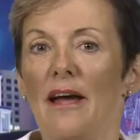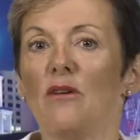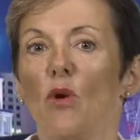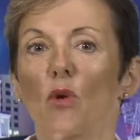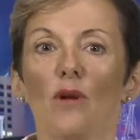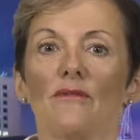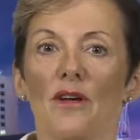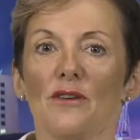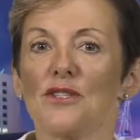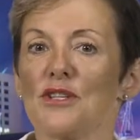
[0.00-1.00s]
and all of
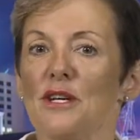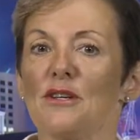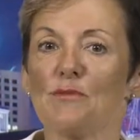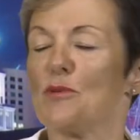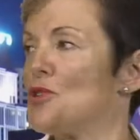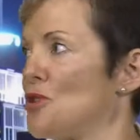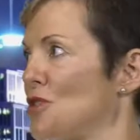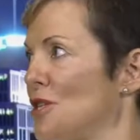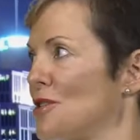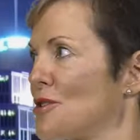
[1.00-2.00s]
those things
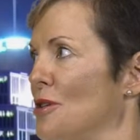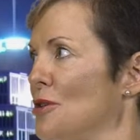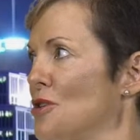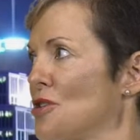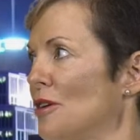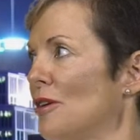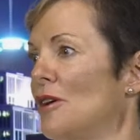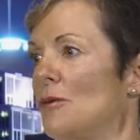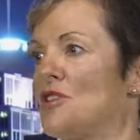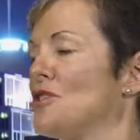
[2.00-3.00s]
produce an exclusion,
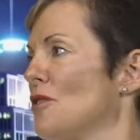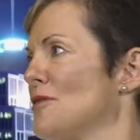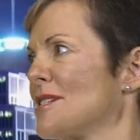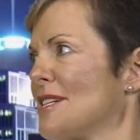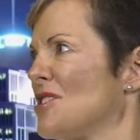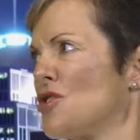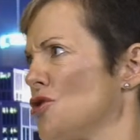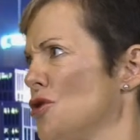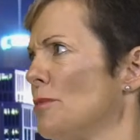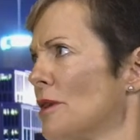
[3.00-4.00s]
which is obviously
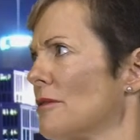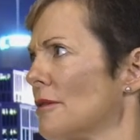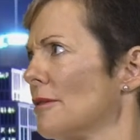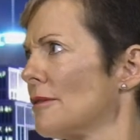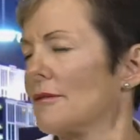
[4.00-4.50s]
stupid. Yeah.